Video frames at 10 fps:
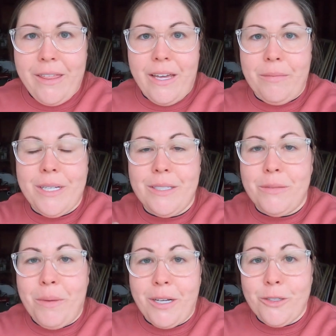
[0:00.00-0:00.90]
them because the
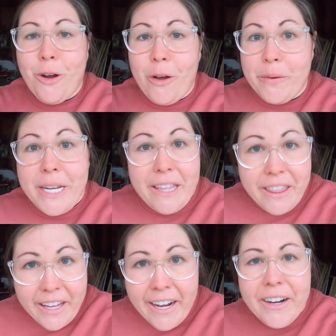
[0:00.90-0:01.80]
mugs are already
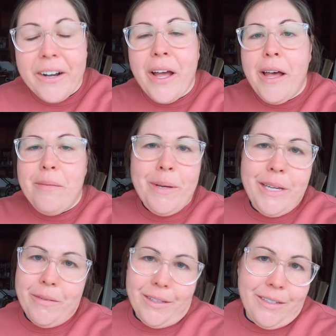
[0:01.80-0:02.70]
there, but
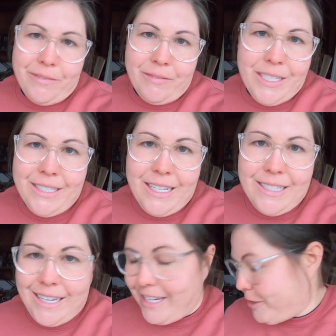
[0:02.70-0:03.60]
they were only 50
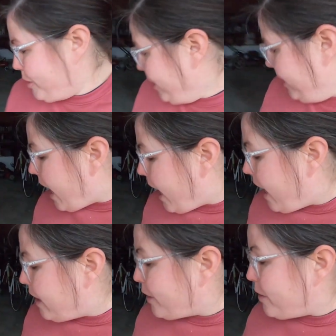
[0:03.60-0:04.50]
cents each.
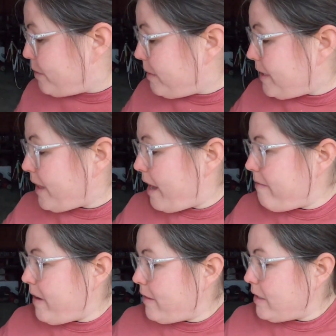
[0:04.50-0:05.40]
At Goodwill, I
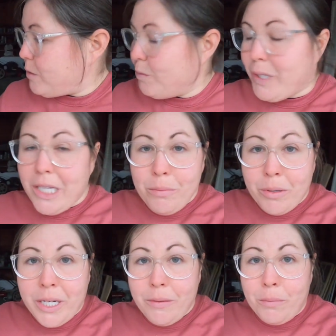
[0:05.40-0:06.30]
found this really
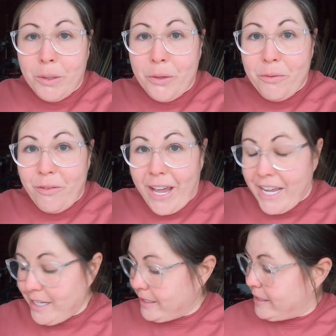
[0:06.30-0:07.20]
pretty blue
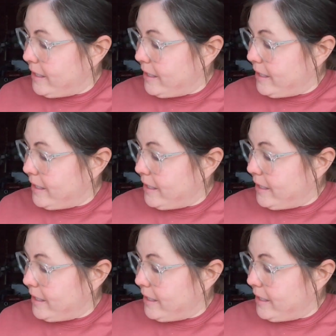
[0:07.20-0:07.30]
vase.